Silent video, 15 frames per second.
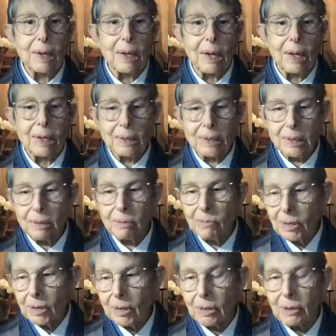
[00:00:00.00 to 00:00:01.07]
And it didn't
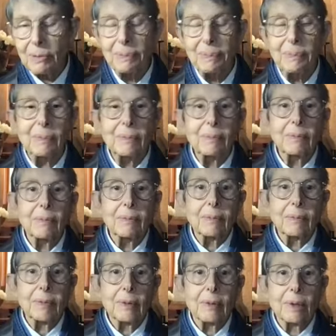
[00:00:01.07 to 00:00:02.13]
work.
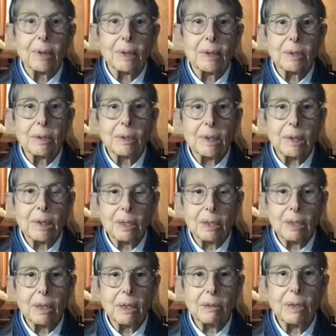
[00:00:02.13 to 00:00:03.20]
And so then he
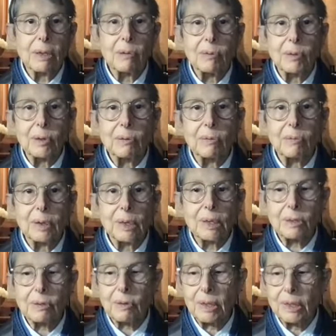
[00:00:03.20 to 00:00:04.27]
thought, okay, well,
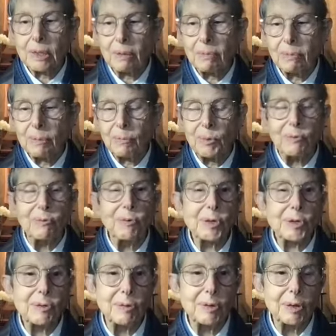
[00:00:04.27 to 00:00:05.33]
let's try something more
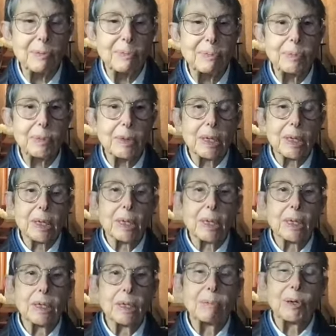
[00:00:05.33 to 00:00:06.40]
forceful.
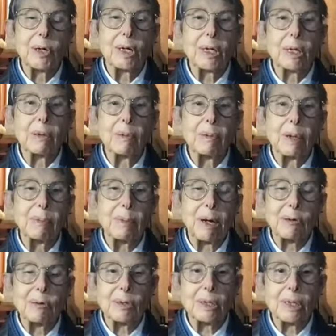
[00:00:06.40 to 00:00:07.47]
And he brought
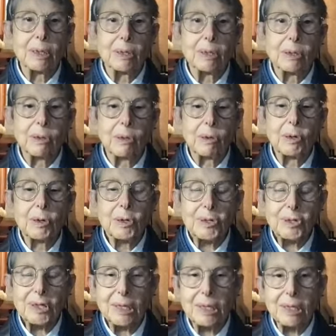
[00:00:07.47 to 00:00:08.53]
about his
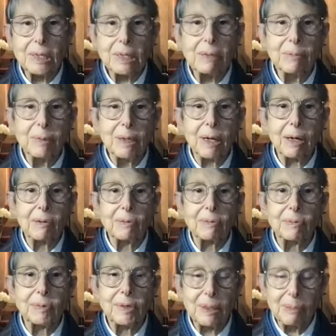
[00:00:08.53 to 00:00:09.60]
herds and
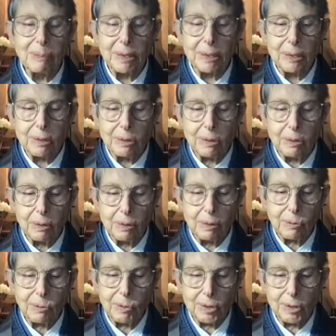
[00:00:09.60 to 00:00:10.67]
demons,
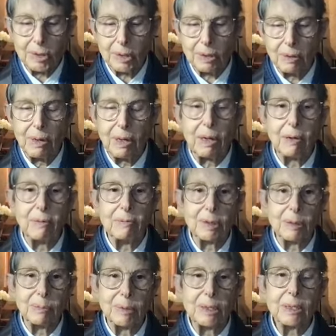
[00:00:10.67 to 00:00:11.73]
his hordes of
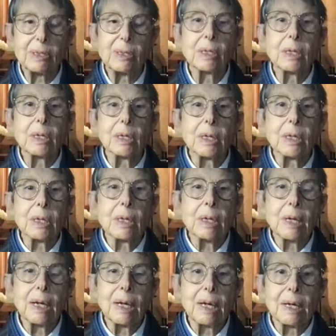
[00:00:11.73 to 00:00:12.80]
demons,
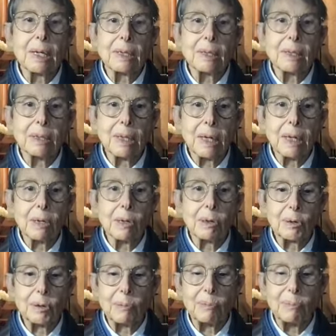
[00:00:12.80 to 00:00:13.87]
and they
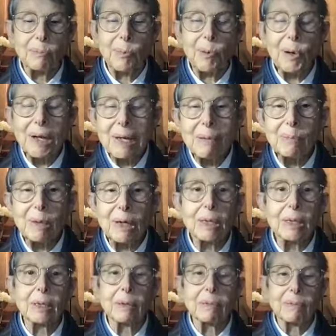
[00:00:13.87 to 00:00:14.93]
hurled boiling
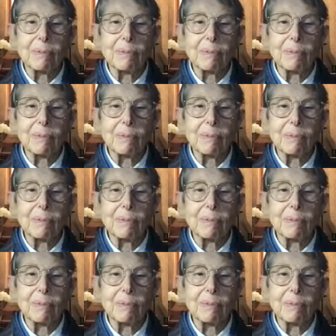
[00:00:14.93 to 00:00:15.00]
mud